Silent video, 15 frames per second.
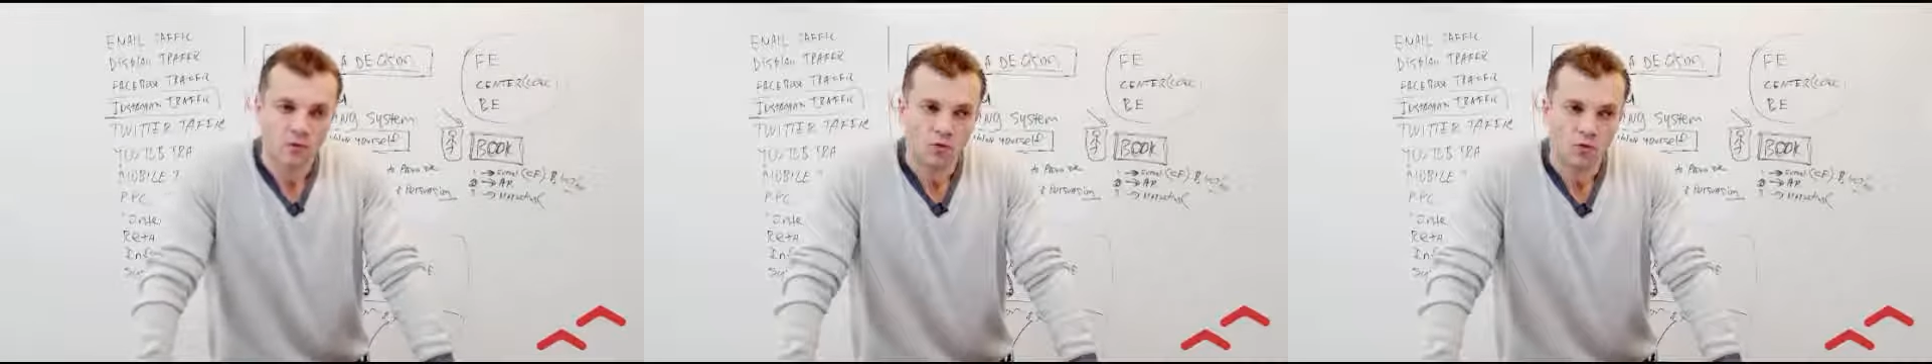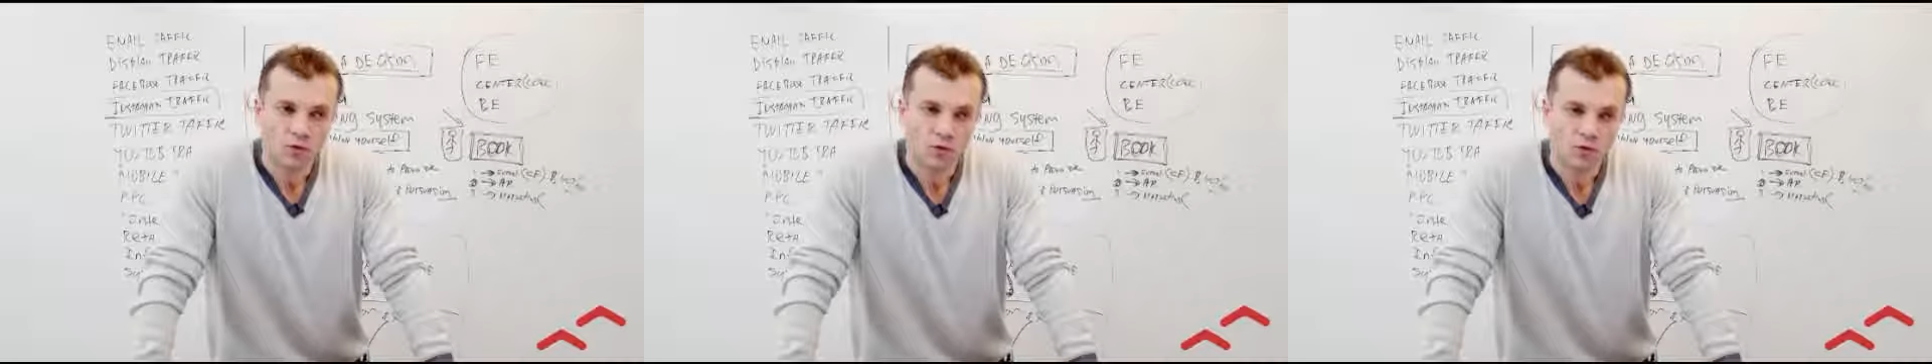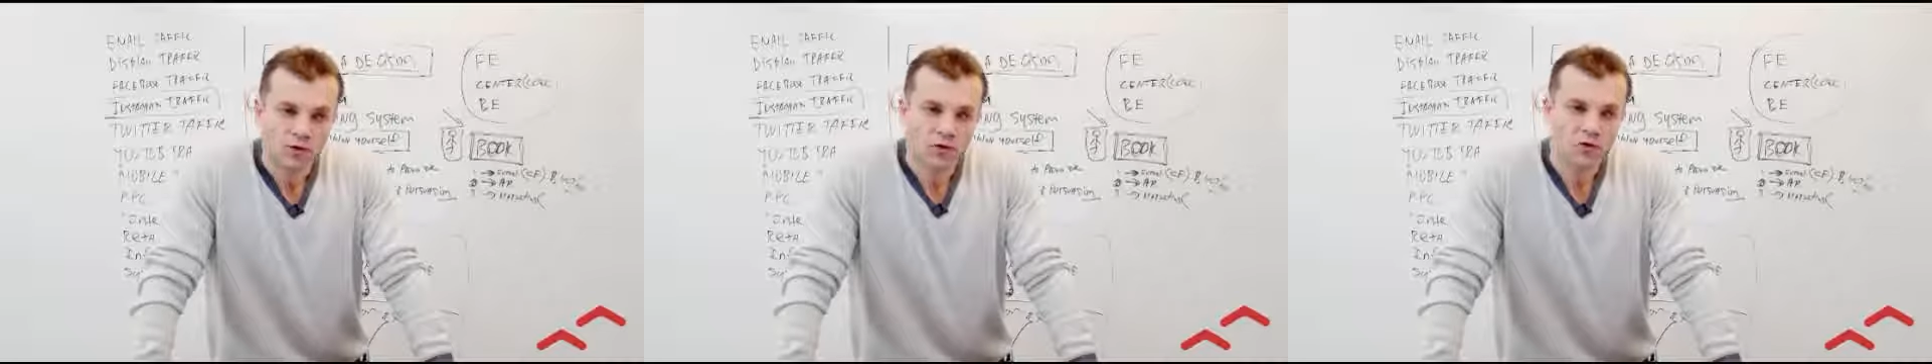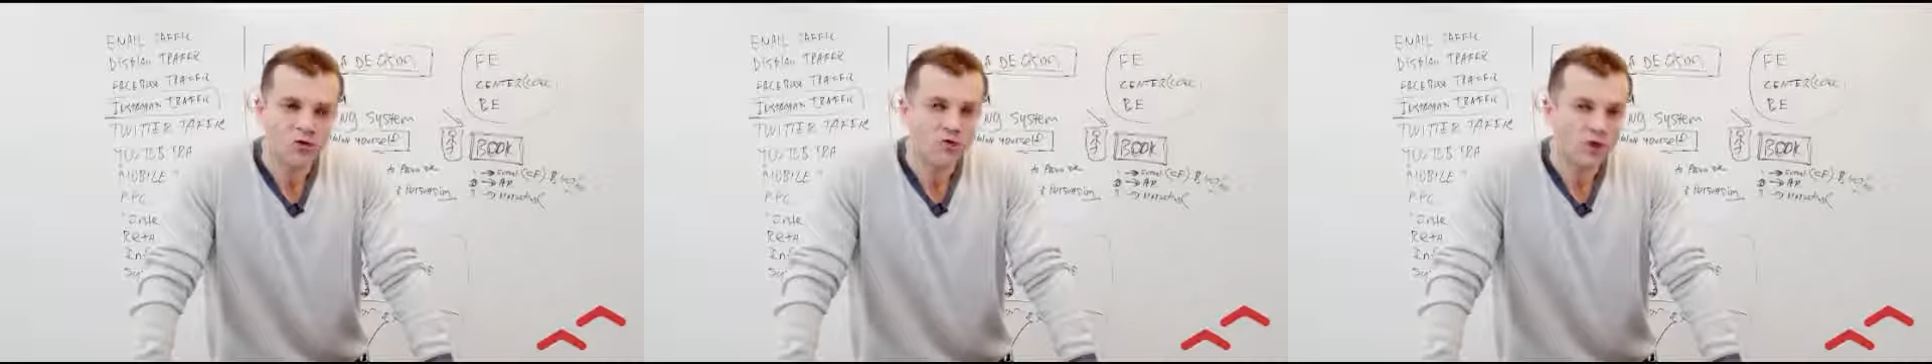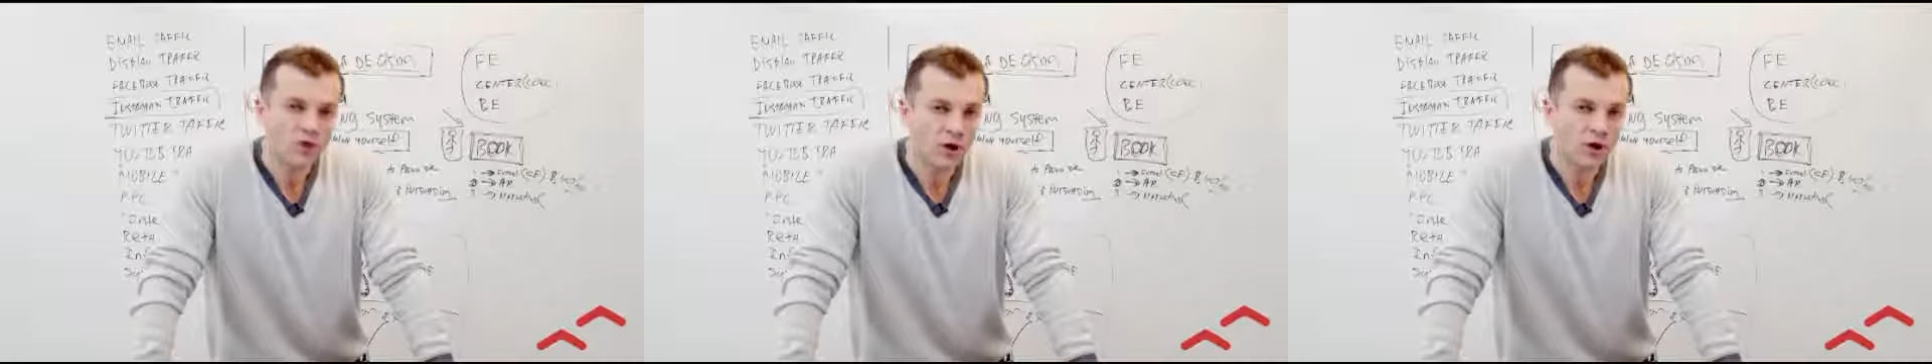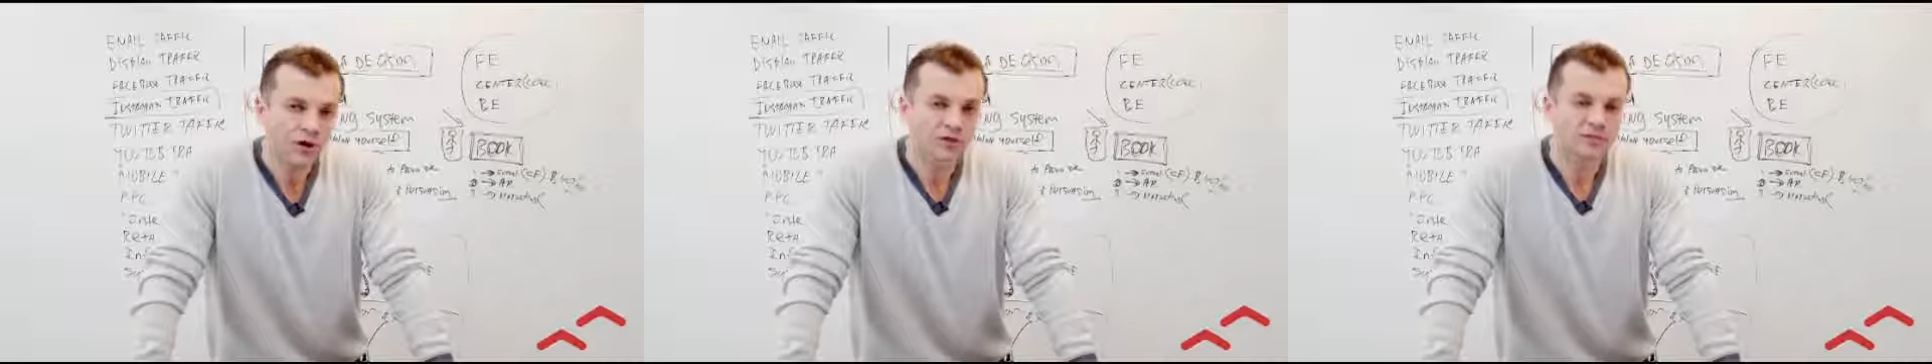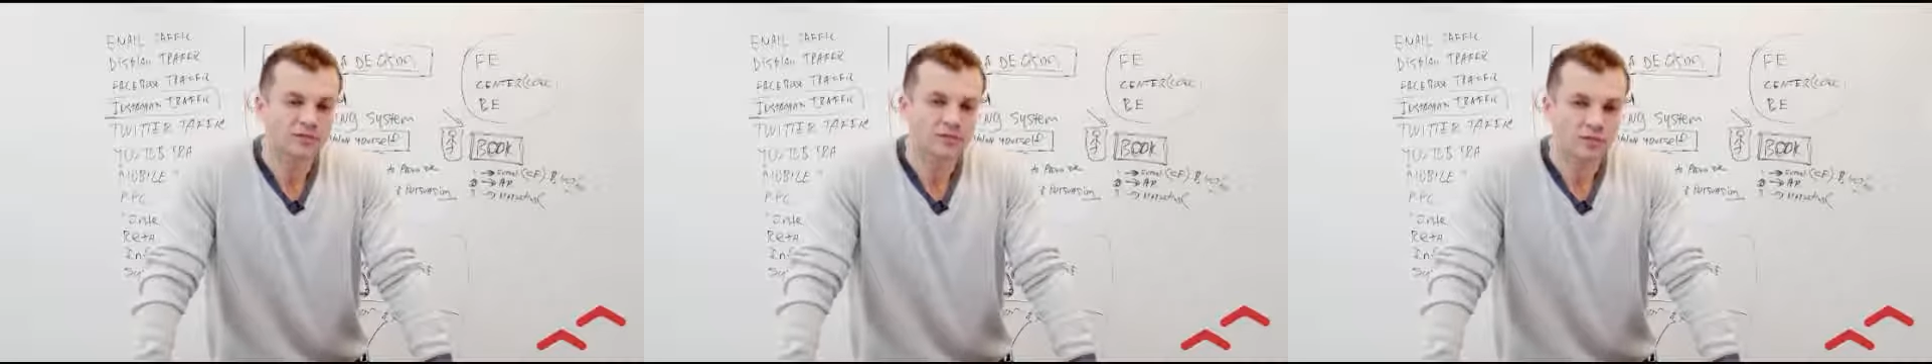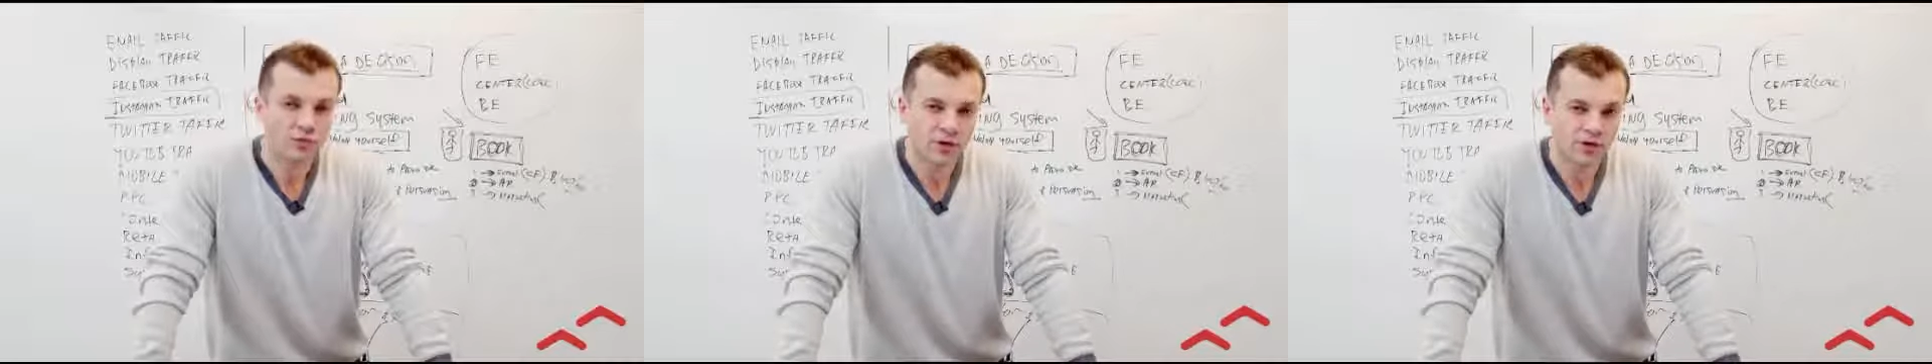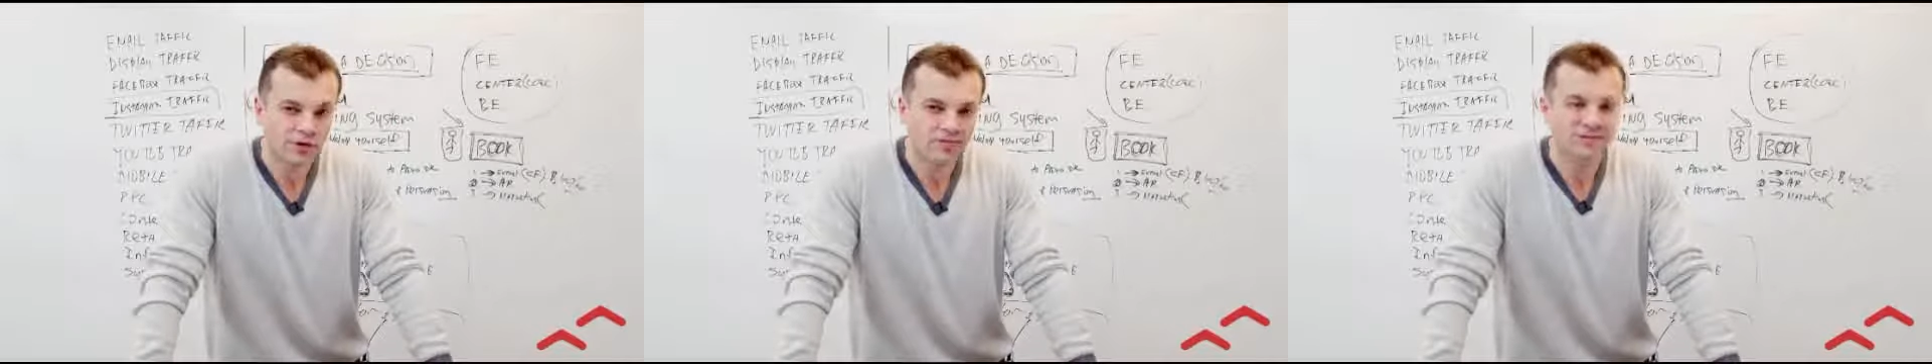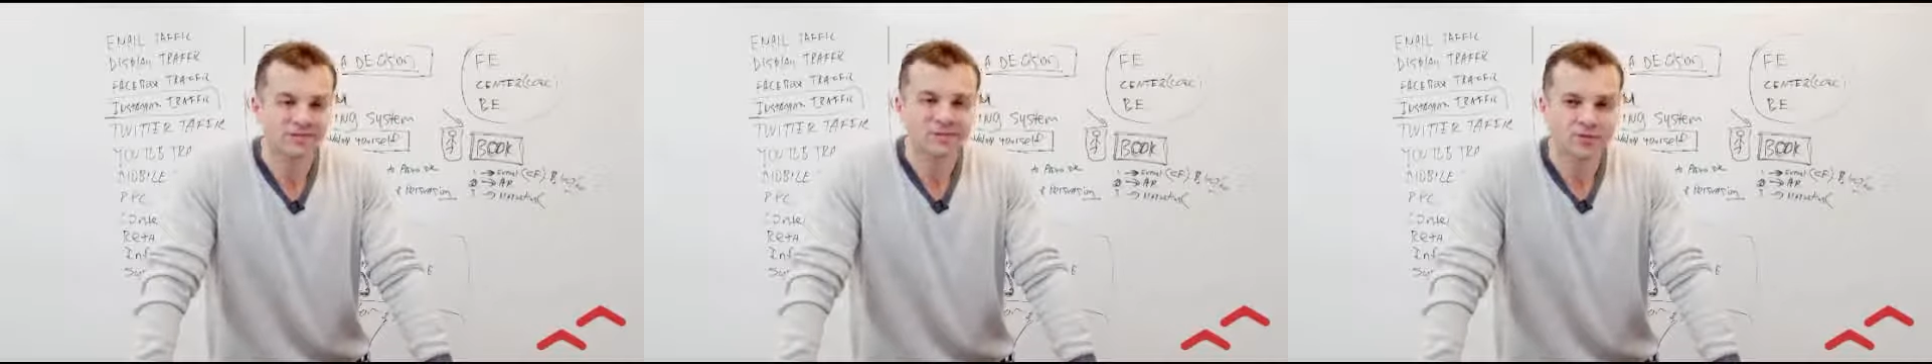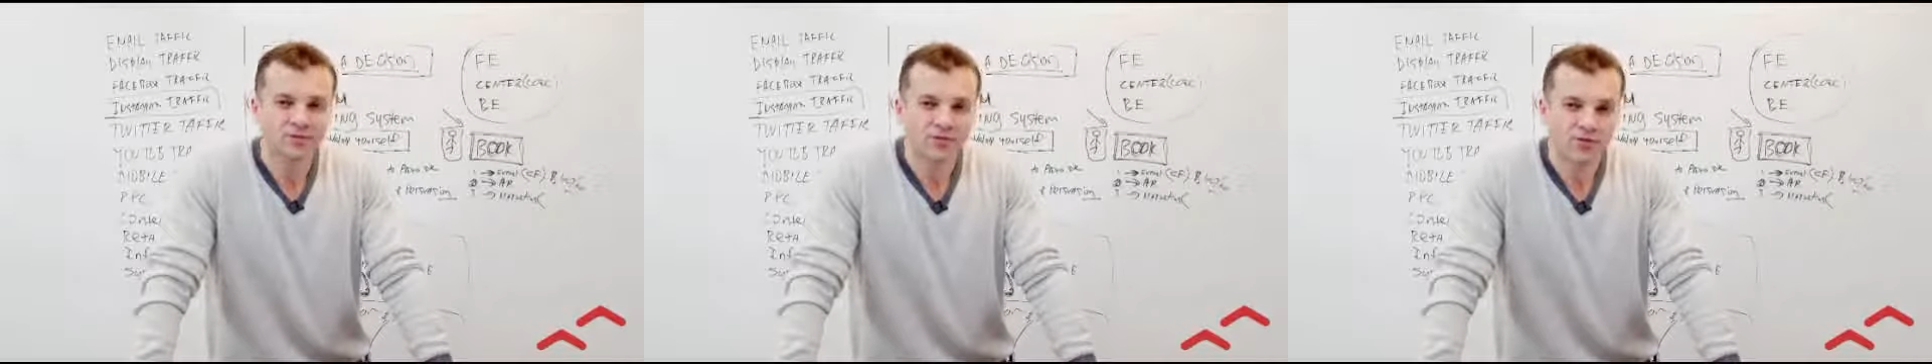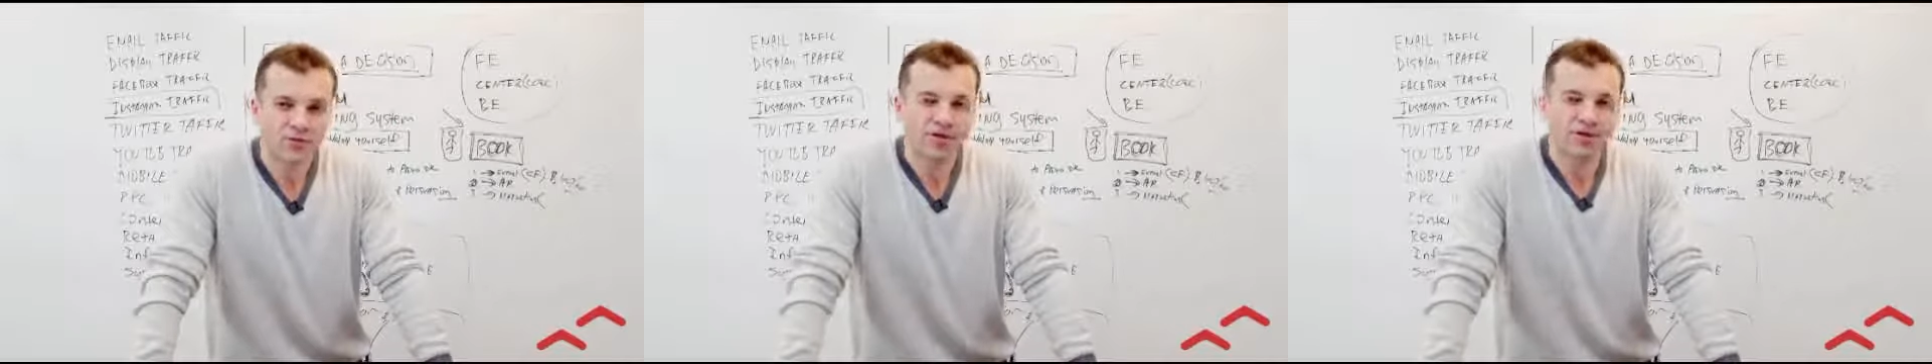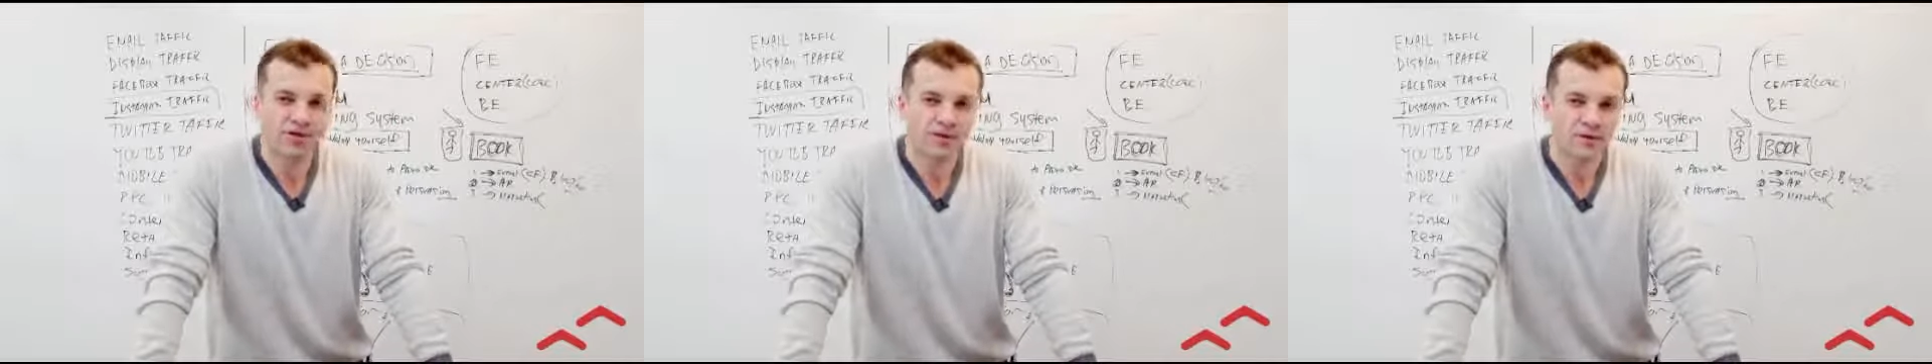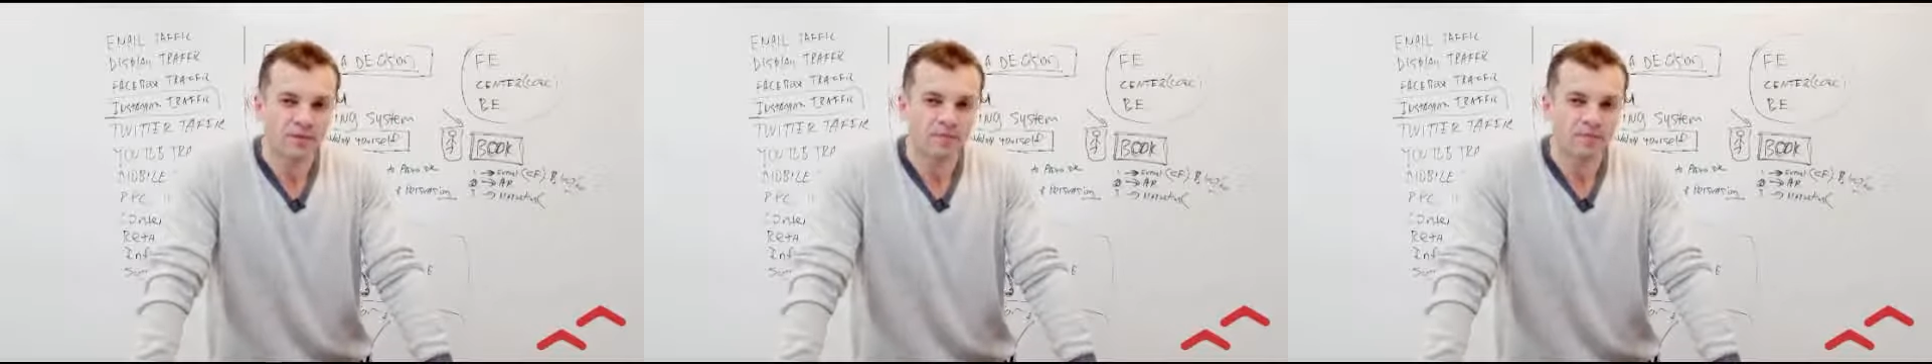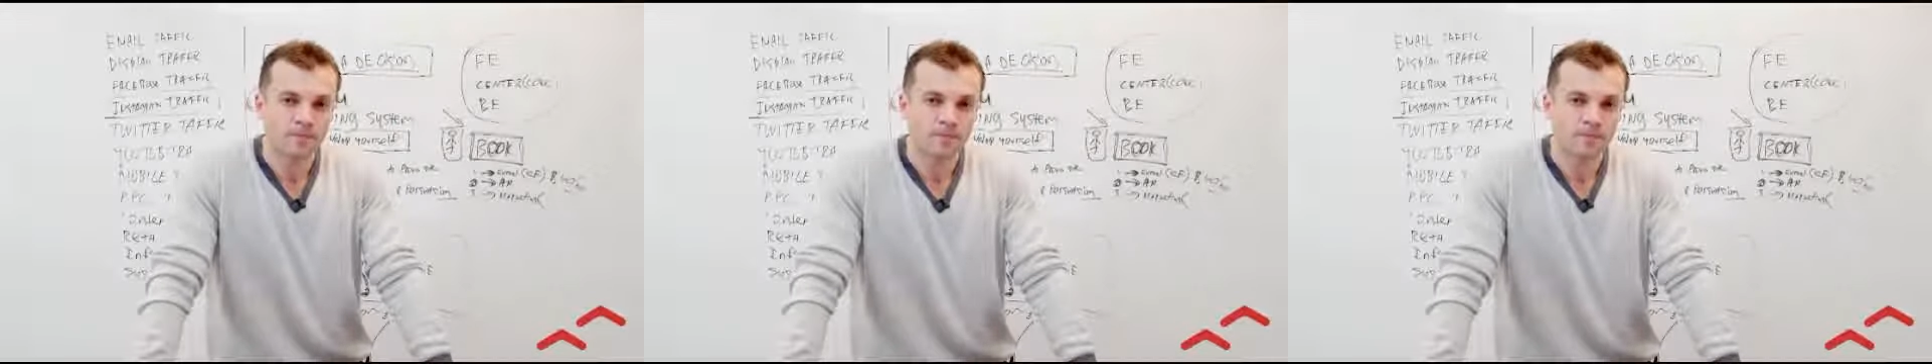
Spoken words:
What do you honestly, realistically think